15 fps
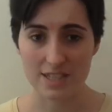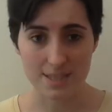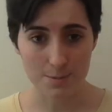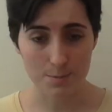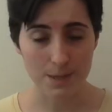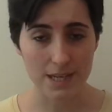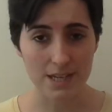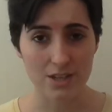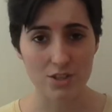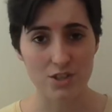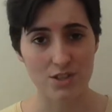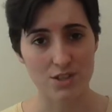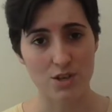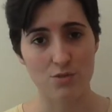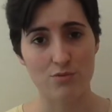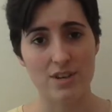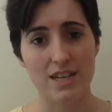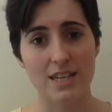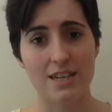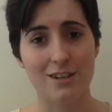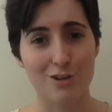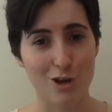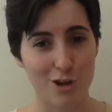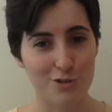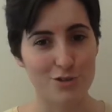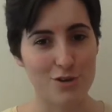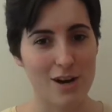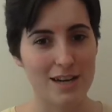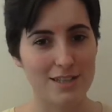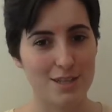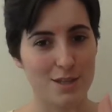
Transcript: a speech as though reading a contract